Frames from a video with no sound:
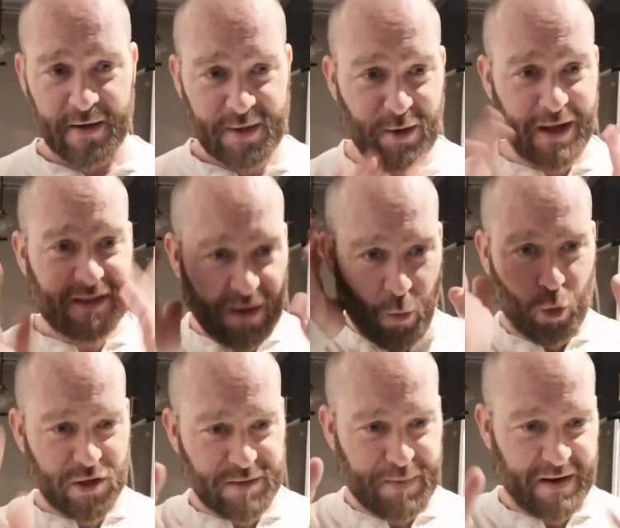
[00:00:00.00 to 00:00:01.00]
They're like the
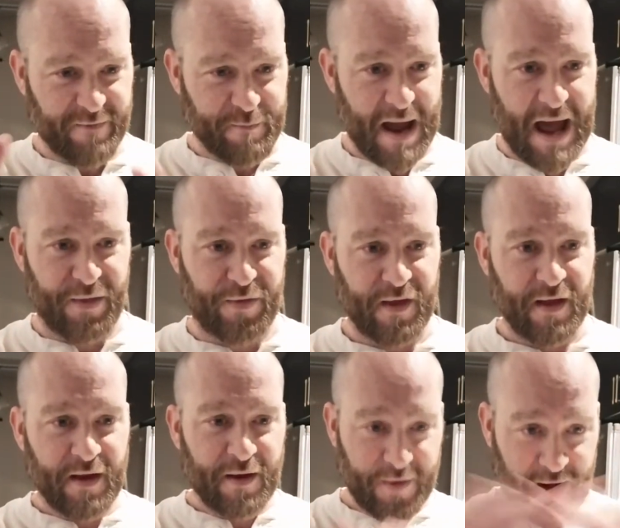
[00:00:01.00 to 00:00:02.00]
worst bit of math
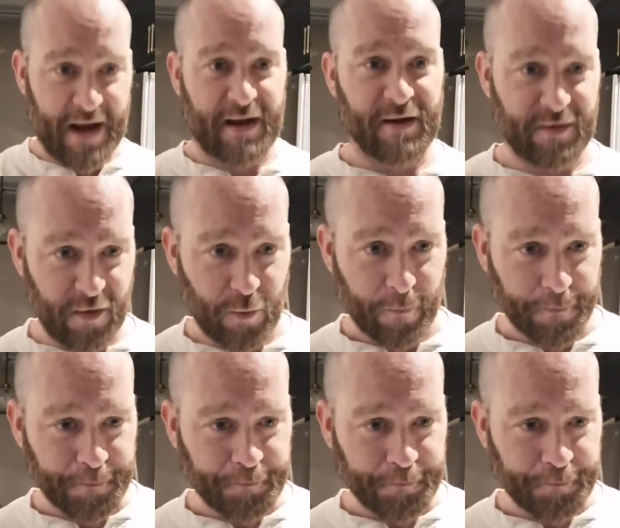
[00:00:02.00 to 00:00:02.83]
that I can do.